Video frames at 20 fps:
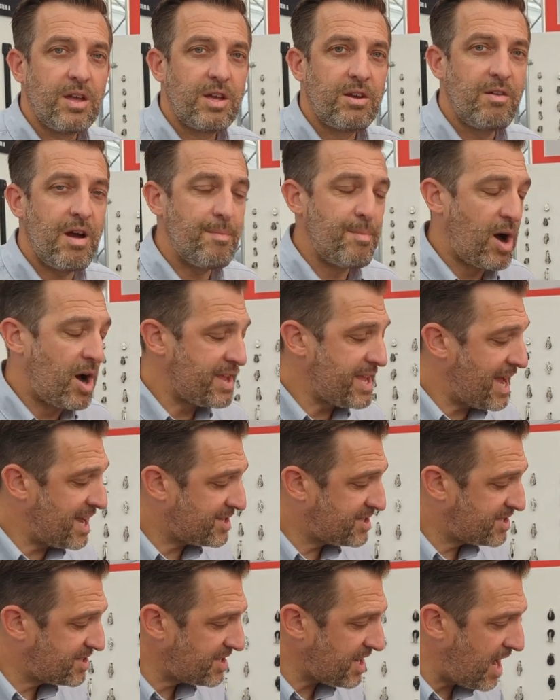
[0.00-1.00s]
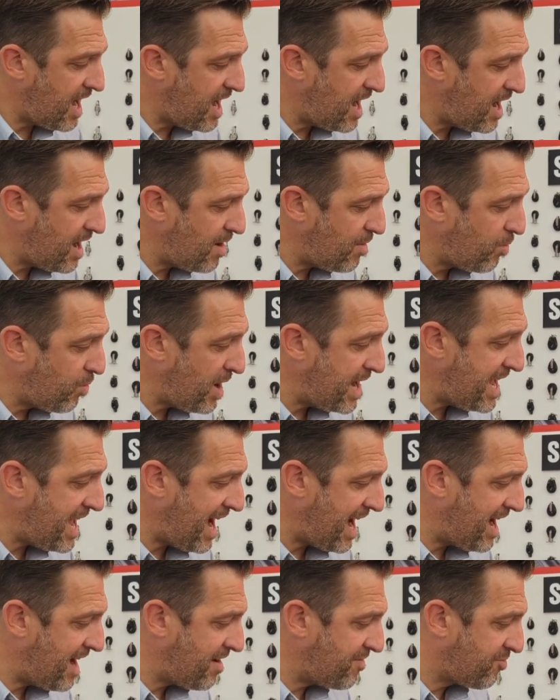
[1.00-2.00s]
Correct, Mark, yes. We
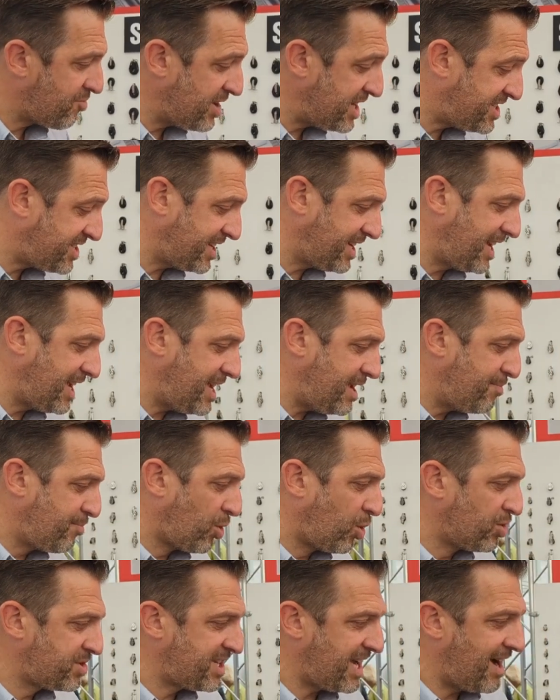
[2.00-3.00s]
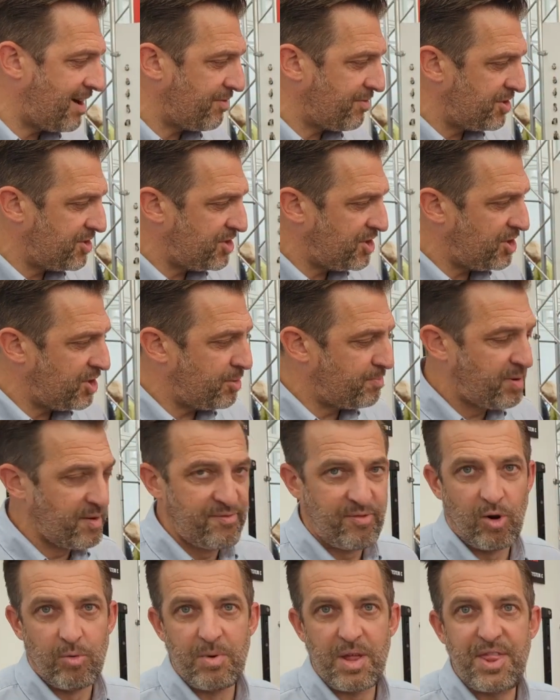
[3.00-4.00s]
have recently brought out the new
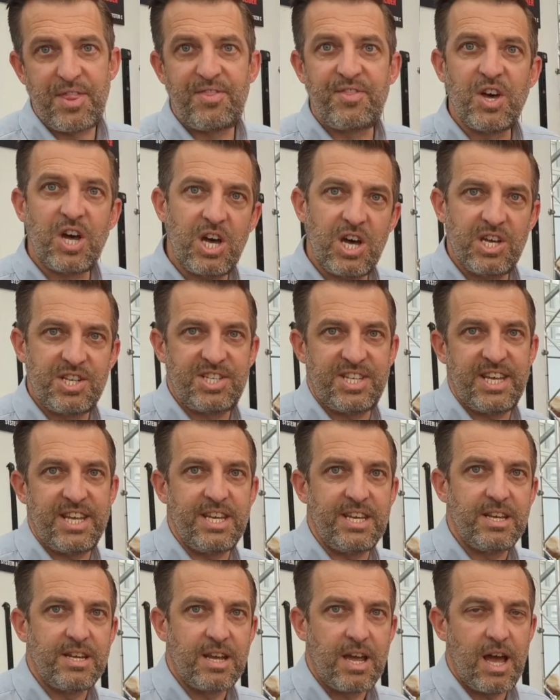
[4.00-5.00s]
Performa 30.